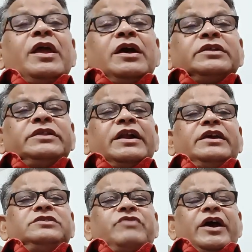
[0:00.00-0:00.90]
That is
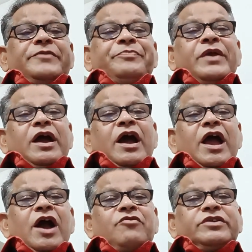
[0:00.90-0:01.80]
why I
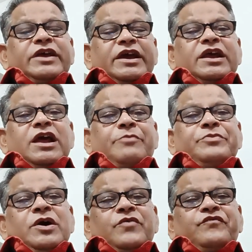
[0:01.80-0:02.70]
have taken up
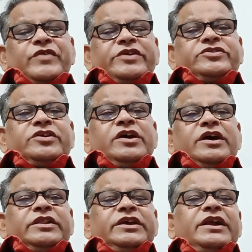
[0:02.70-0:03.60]
fresh
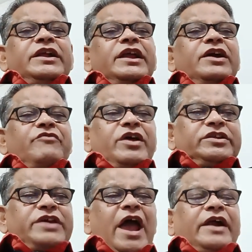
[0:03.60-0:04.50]
the Indian Evidence
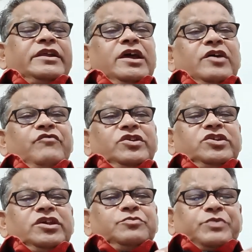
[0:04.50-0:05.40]
Act, which
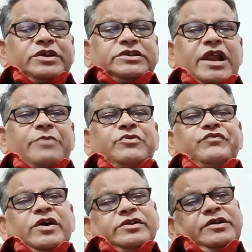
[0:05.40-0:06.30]
is prescribed
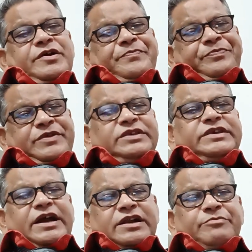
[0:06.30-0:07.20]
for this
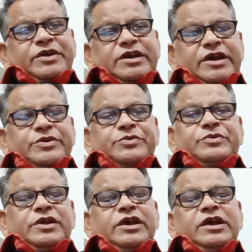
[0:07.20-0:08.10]
academic year
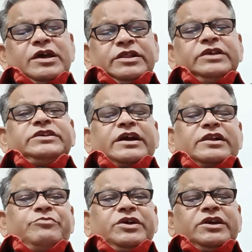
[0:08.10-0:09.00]
only, this
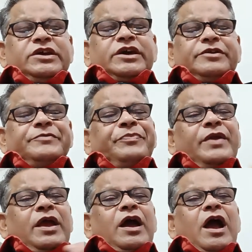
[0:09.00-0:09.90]
academic year,
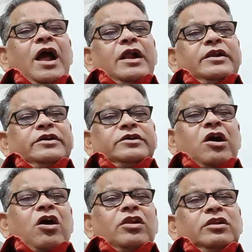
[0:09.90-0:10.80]
and
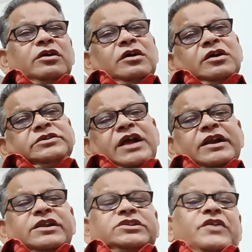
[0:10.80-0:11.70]
all
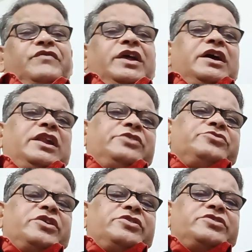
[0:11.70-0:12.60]
centers of legal
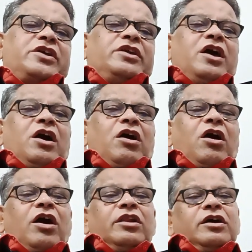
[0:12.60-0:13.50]
education,
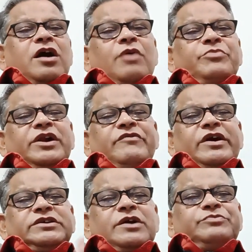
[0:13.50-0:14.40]
all competitive
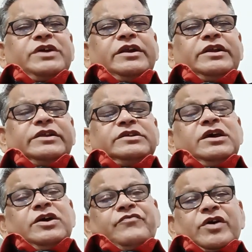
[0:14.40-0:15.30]
exam centers
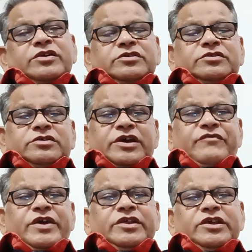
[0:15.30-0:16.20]
for
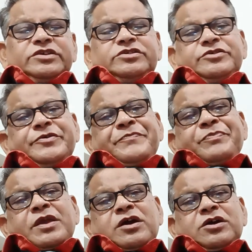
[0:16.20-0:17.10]
giving this
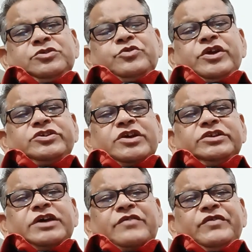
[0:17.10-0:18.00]
judicial
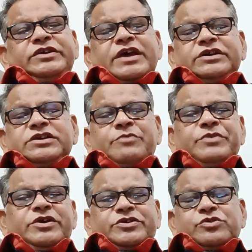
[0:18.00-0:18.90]
service
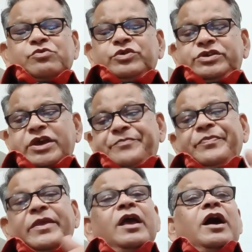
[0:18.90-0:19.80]
examination coaching
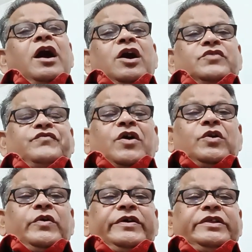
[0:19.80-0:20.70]
are
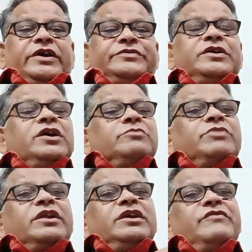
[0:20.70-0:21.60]
following this. But
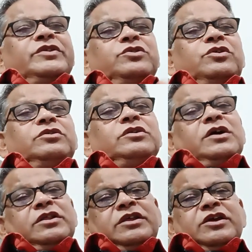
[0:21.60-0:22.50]
even though
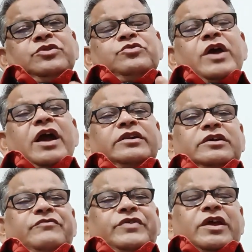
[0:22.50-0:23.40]
the new act
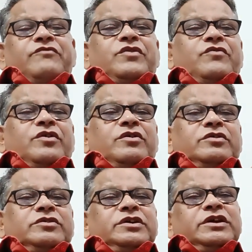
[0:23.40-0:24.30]

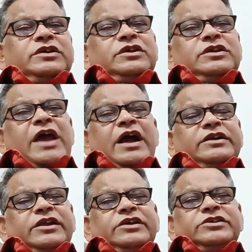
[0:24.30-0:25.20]
the act
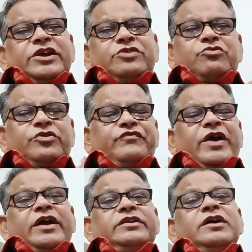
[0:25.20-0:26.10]
is
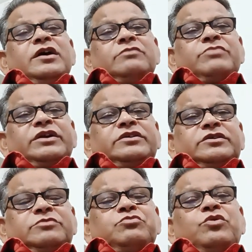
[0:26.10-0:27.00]
recodified, but
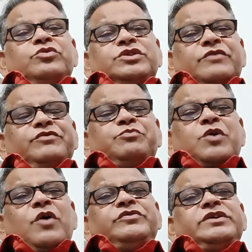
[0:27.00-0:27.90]
most of the
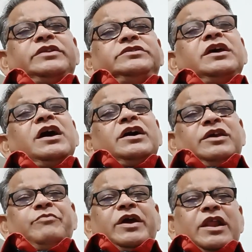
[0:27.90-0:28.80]
provisions
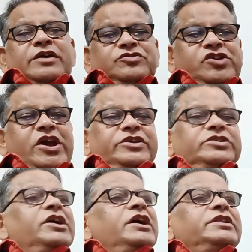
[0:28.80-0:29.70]
remain unchanged.
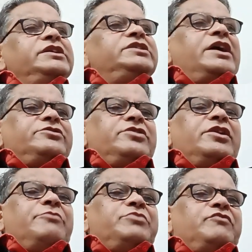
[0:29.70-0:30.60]
The section
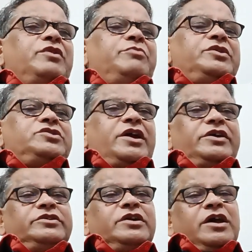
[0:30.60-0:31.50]
number will be
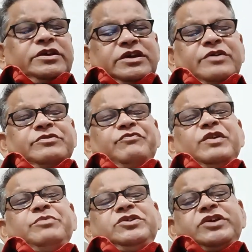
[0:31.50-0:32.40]
changed. Section will
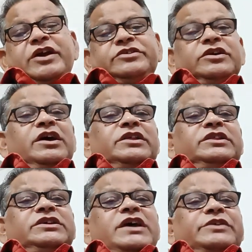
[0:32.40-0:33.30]
be changed.
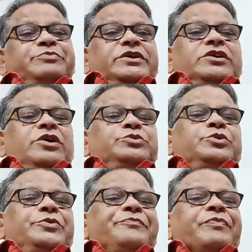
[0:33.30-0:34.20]
This aspect
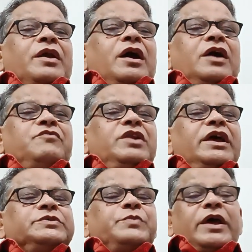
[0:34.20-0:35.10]
also I will
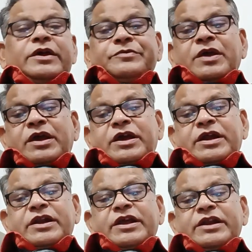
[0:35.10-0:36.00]
explain in
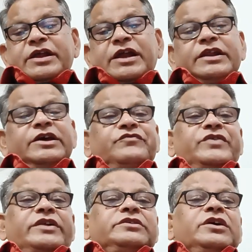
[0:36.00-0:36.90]
detail, dear friends.